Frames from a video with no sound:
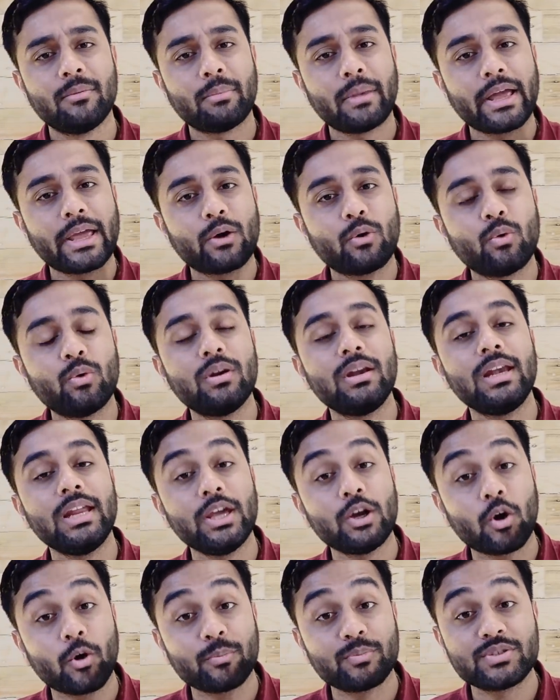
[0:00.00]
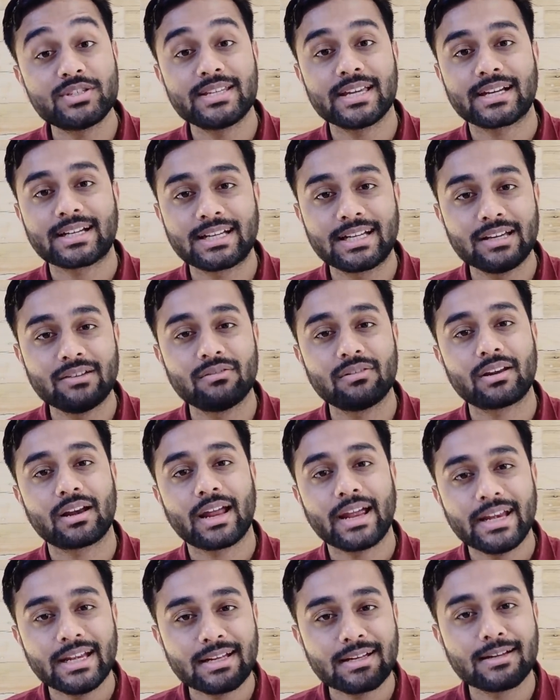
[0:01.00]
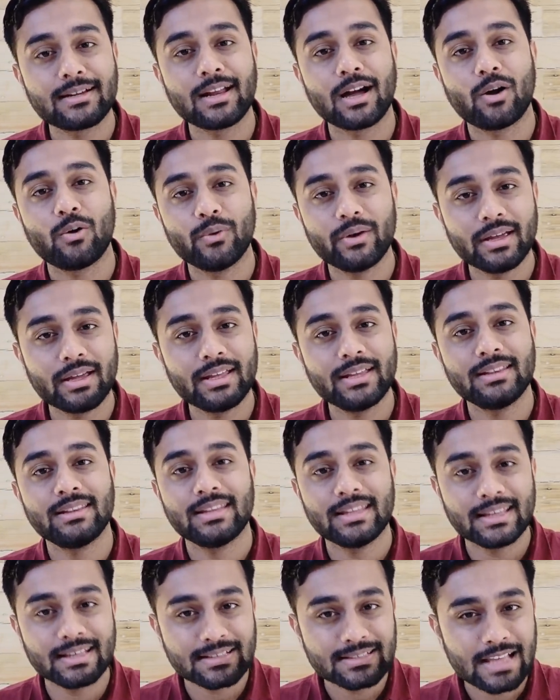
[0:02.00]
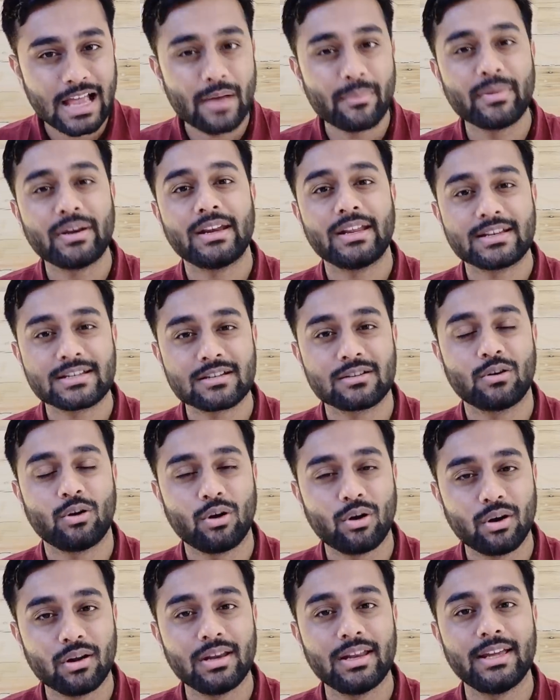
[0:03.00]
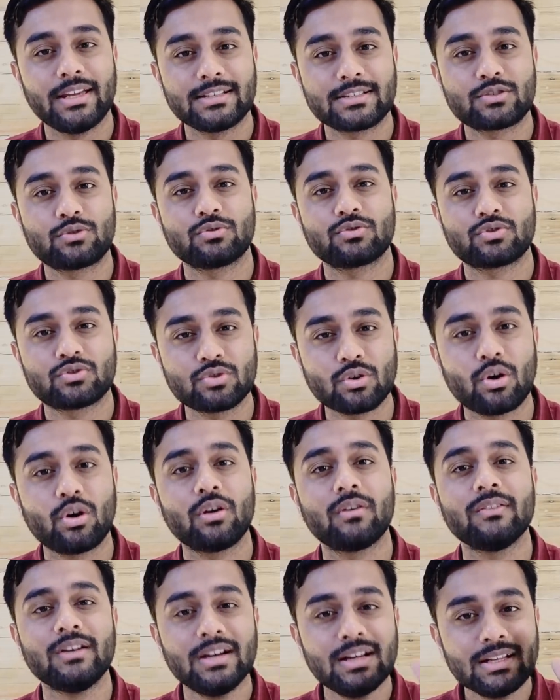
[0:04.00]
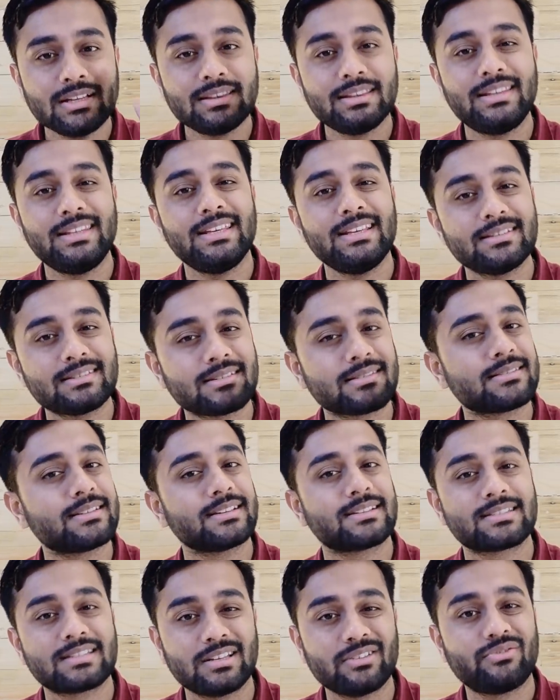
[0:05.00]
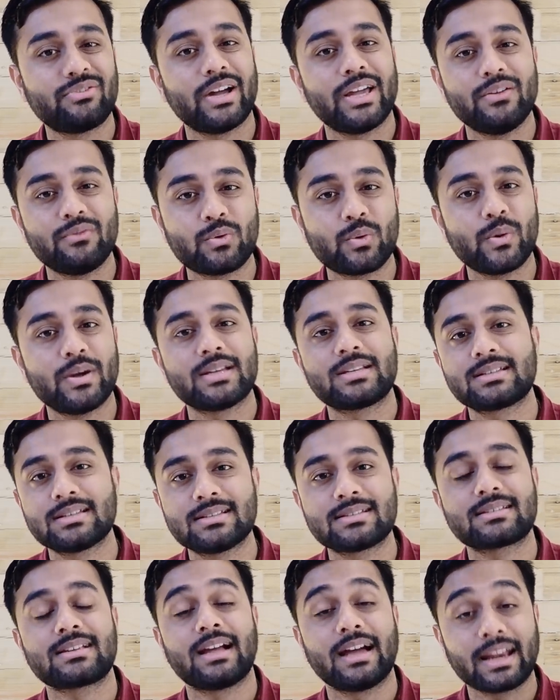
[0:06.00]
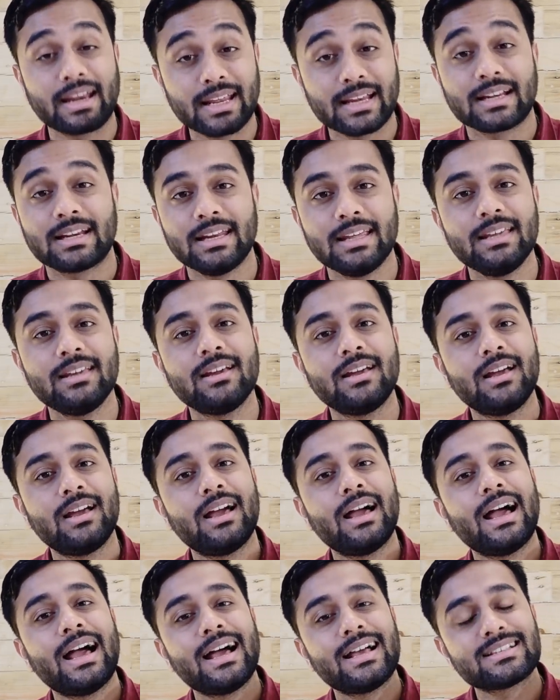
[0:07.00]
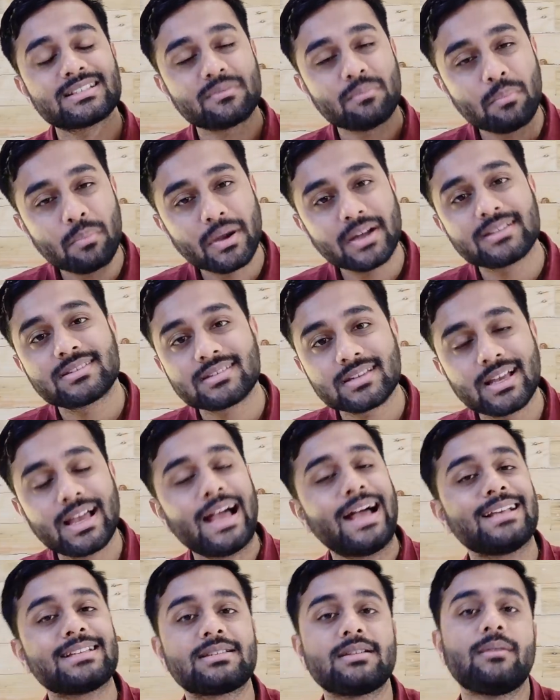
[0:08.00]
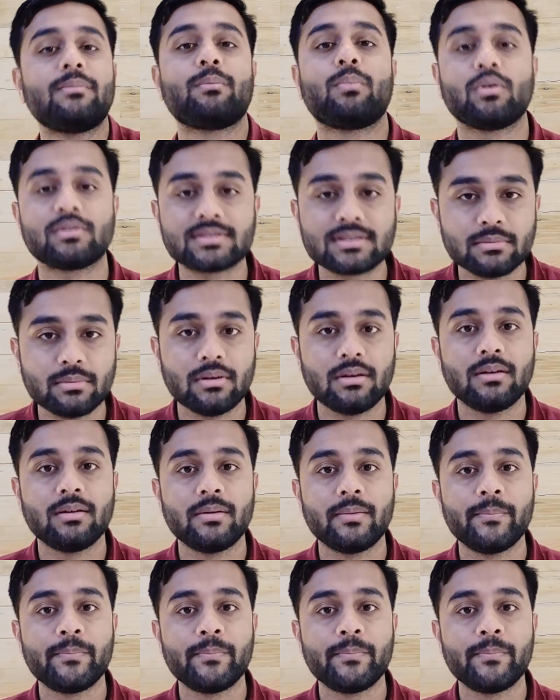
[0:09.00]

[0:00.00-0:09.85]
My only objective right now in the examination hall is to solve these 65 questions correctly as much as possible.